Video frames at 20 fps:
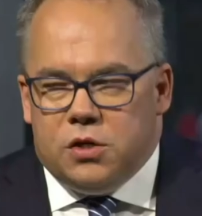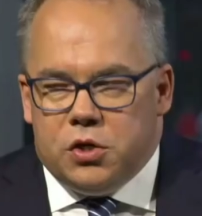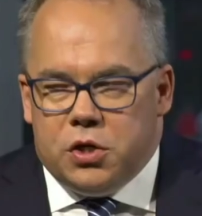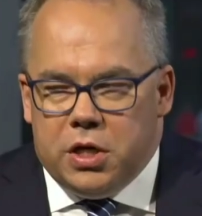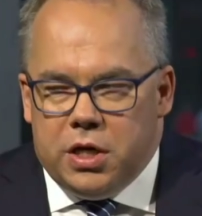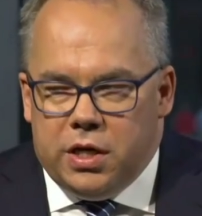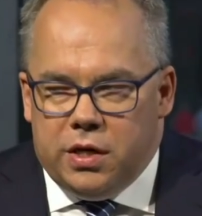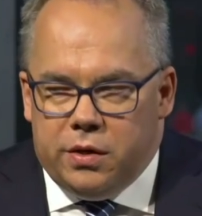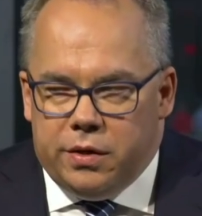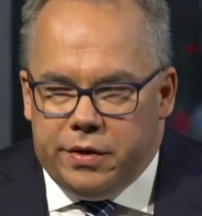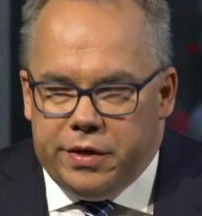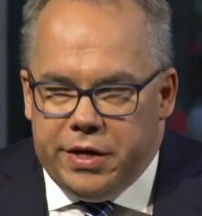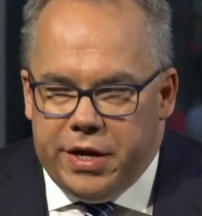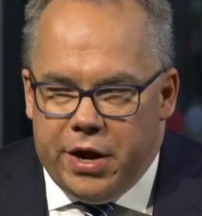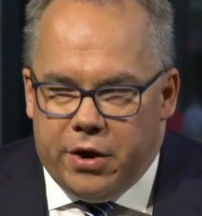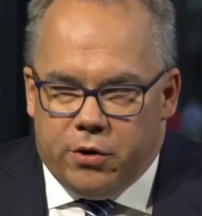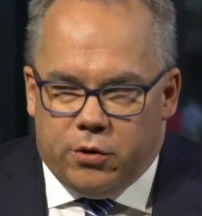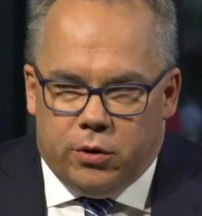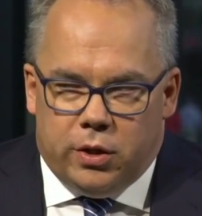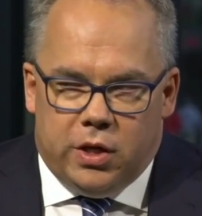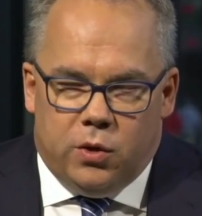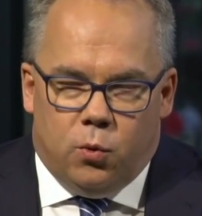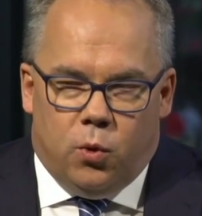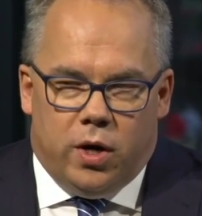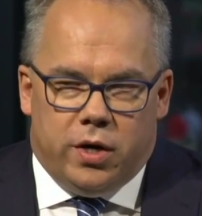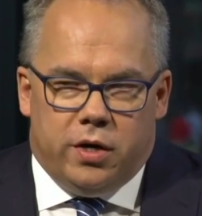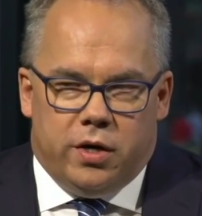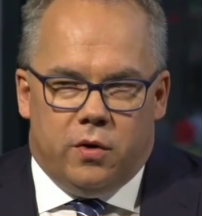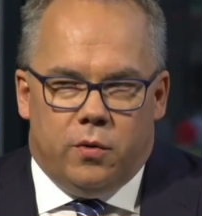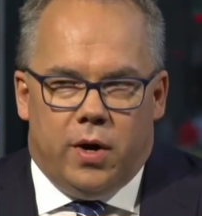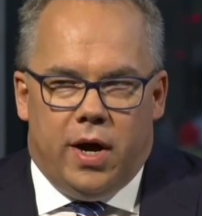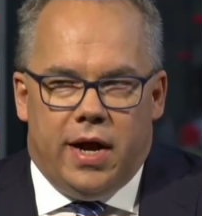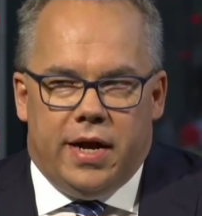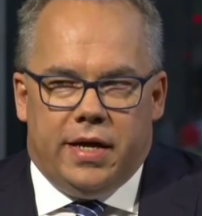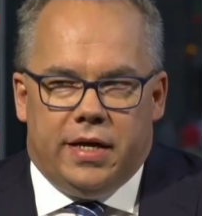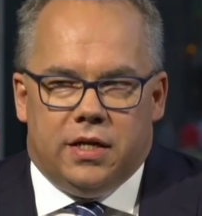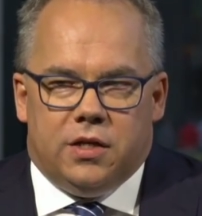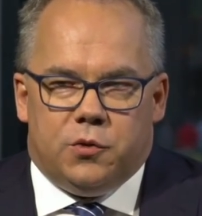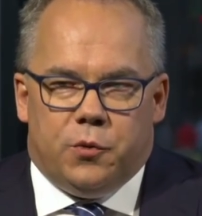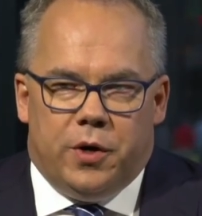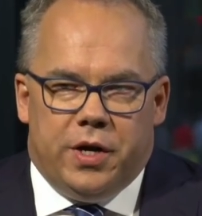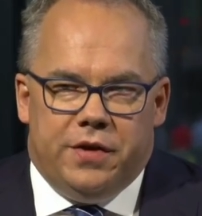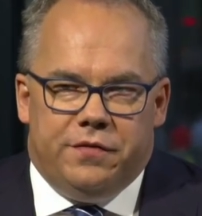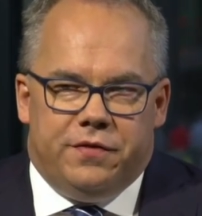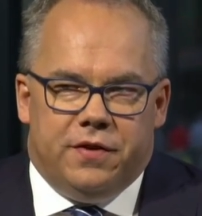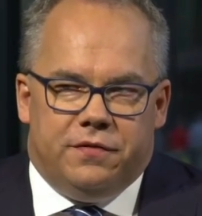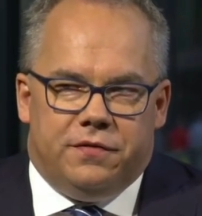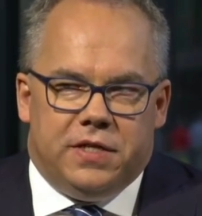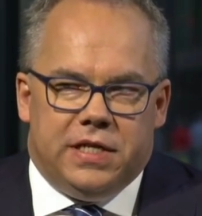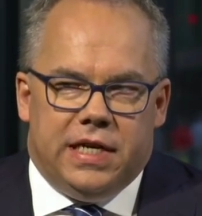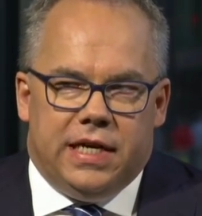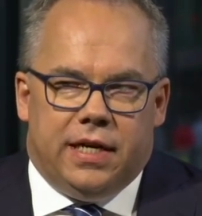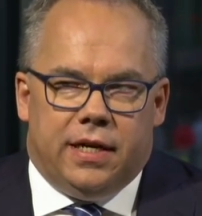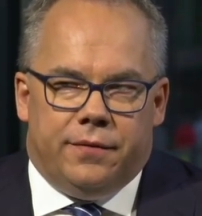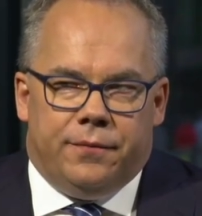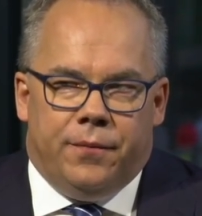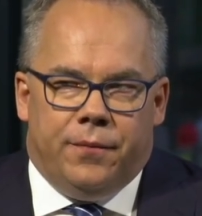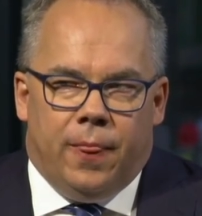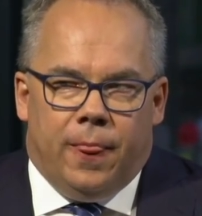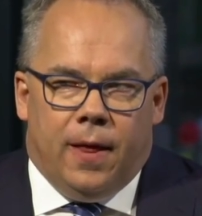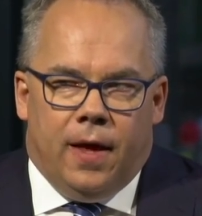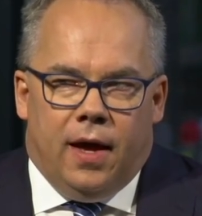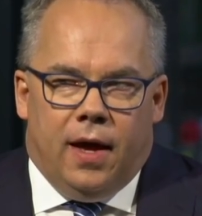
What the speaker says: She narrowly won her riding in 2015.